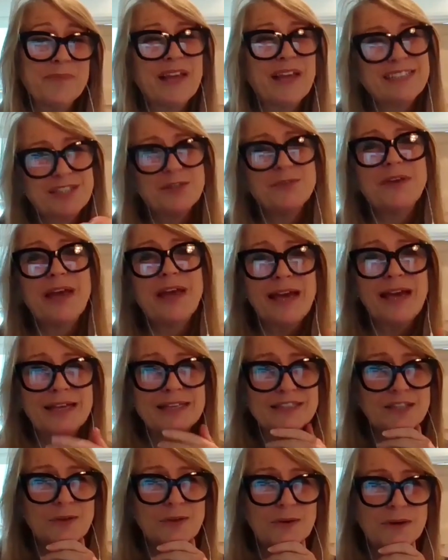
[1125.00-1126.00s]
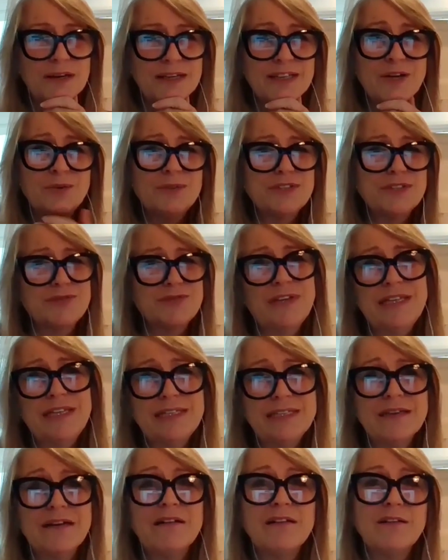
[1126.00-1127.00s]
So I know it's really
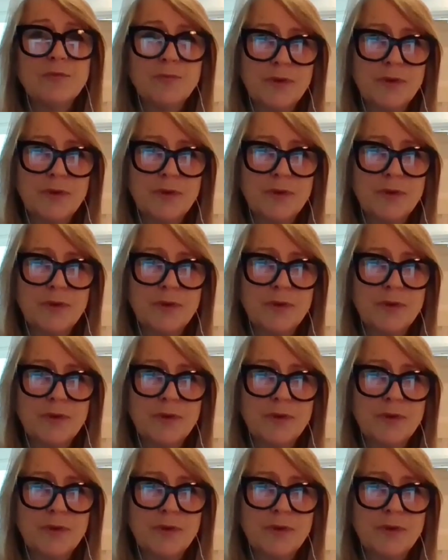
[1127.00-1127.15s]
dull,